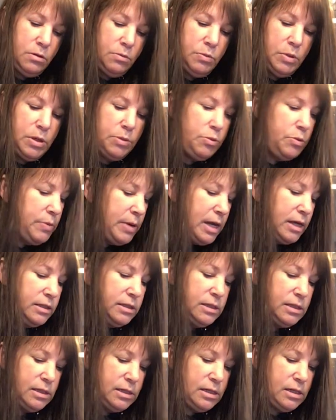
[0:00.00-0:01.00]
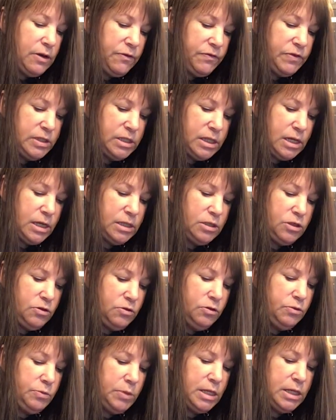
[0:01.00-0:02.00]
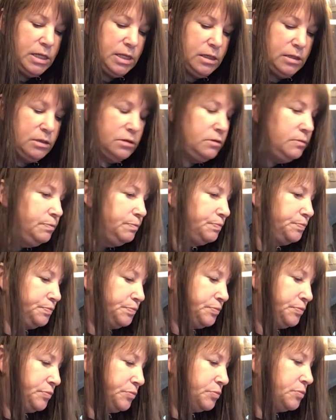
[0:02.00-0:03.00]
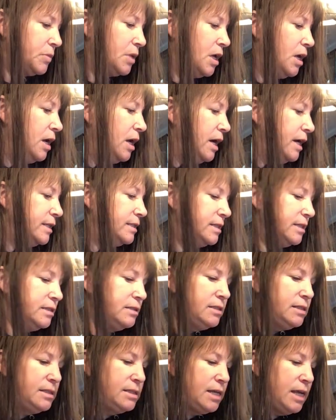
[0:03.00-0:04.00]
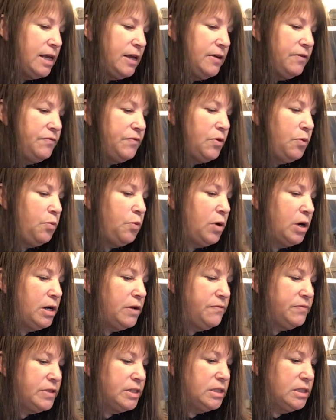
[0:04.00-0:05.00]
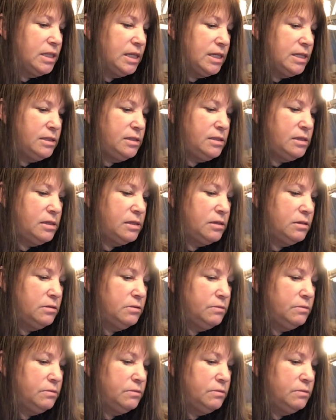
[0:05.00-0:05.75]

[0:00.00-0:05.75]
paper bags to stuff inside to hold my candle. I did save one of the lids,